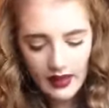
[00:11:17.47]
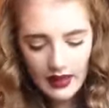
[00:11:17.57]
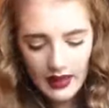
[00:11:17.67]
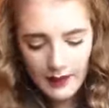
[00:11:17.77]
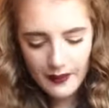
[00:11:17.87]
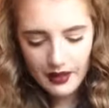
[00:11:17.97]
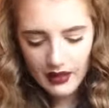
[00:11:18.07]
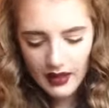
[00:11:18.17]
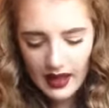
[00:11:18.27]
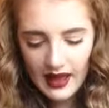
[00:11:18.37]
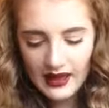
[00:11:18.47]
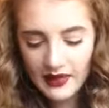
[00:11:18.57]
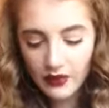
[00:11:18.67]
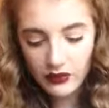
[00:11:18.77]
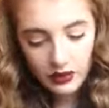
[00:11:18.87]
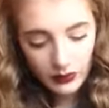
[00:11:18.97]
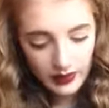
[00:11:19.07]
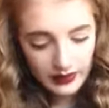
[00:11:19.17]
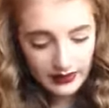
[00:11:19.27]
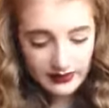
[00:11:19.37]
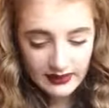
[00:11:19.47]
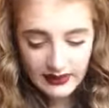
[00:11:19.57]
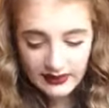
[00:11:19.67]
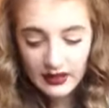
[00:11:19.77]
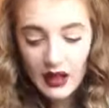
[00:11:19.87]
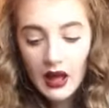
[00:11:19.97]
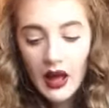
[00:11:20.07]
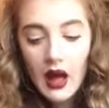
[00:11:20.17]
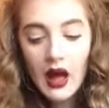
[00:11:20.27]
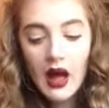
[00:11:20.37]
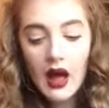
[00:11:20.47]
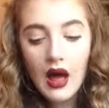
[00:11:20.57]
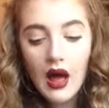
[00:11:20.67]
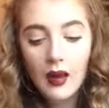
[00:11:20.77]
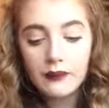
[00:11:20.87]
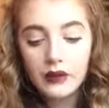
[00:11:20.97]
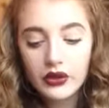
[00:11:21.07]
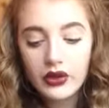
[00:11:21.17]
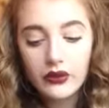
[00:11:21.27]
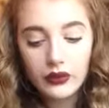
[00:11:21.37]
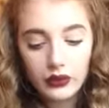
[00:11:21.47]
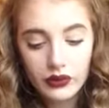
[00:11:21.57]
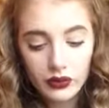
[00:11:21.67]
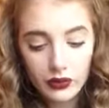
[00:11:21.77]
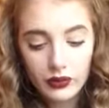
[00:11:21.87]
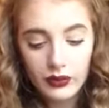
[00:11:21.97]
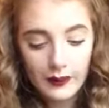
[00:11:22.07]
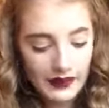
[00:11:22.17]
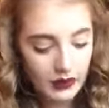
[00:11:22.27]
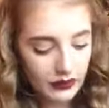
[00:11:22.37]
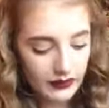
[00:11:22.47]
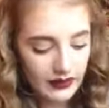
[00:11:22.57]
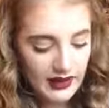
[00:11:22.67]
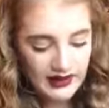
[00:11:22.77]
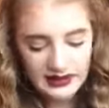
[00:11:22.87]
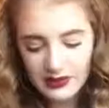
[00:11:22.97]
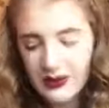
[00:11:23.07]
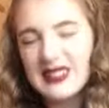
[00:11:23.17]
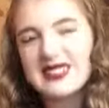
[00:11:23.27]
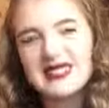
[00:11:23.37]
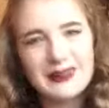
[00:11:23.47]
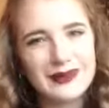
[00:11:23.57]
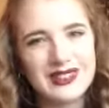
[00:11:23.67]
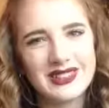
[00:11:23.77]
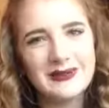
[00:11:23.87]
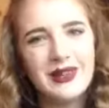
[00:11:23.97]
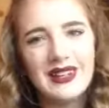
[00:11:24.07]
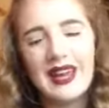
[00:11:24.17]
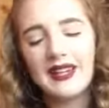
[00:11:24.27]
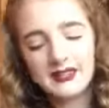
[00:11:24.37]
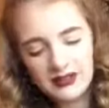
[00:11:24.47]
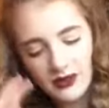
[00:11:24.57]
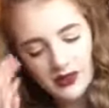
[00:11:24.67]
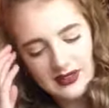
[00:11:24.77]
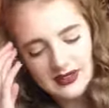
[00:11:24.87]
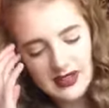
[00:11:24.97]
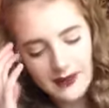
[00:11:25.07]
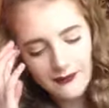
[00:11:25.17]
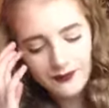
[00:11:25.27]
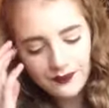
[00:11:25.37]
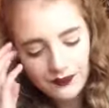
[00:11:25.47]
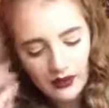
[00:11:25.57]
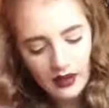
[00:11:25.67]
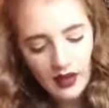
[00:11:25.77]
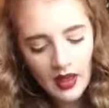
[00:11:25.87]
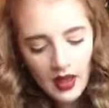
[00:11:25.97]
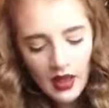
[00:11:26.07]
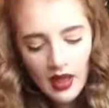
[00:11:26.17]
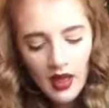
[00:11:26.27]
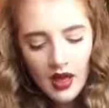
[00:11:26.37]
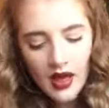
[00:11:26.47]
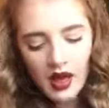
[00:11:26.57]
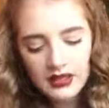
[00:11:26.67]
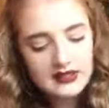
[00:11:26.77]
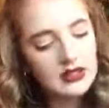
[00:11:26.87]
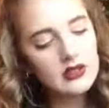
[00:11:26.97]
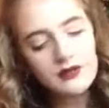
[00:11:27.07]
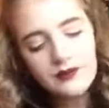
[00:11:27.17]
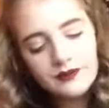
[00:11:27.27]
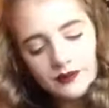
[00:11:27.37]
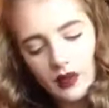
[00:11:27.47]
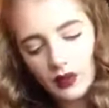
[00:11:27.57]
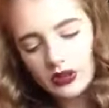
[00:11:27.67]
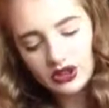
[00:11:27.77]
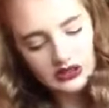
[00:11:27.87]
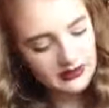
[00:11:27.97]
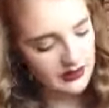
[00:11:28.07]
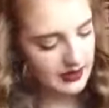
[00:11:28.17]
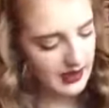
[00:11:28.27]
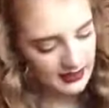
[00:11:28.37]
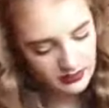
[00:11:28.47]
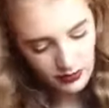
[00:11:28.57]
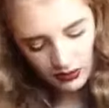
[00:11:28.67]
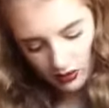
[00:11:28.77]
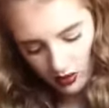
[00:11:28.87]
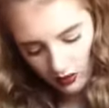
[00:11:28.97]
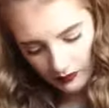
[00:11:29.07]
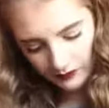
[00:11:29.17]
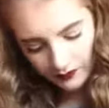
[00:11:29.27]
And in the real one, it is muted rose gold with pink reflex, so it's similar, but again, it's not the same. Hustle, which is the next one along.